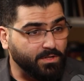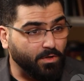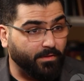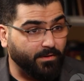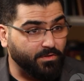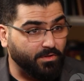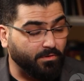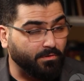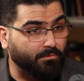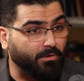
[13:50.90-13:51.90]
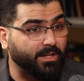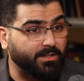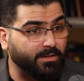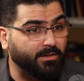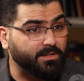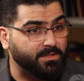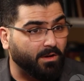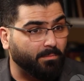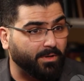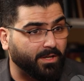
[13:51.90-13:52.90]
So there's certain criteria
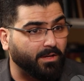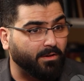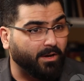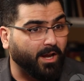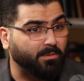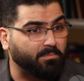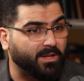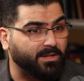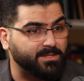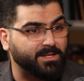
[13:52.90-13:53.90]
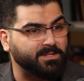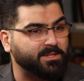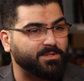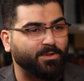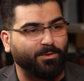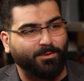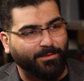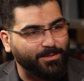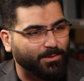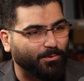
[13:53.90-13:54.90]
on picking your handpan. It's not just go to
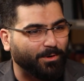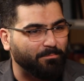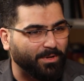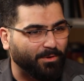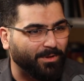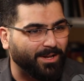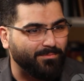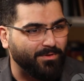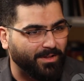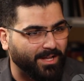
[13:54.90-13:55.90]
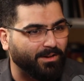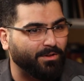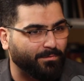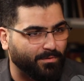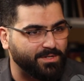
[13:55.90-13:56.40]
the store and pick one up. No, you got to look for